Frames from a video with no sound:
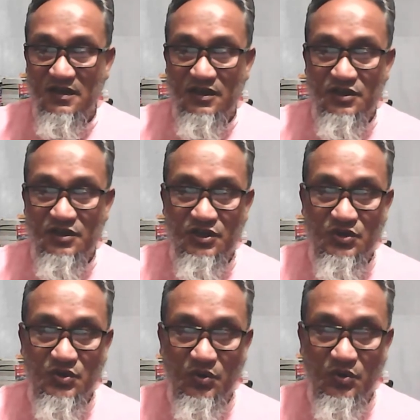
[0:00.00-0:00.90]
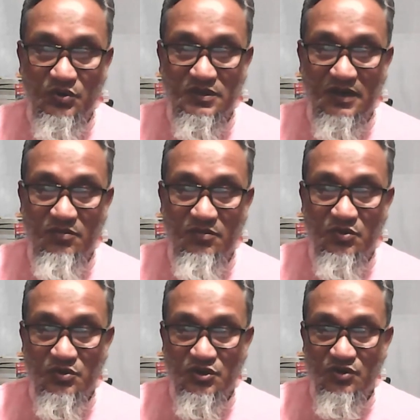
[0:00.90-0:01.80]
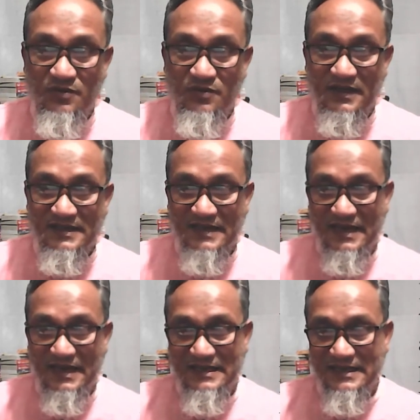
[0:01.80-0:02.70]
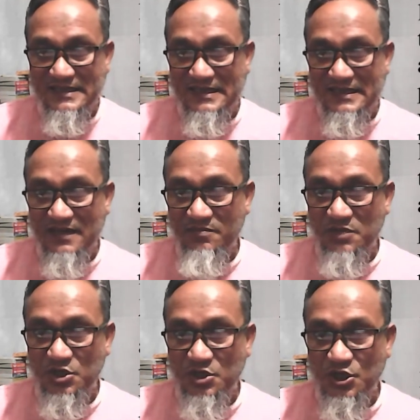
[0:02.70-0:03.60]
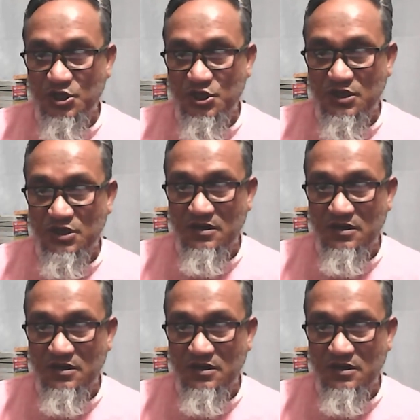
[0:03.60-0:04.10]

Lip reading: She shows the moon to be a sky kissing ambitious.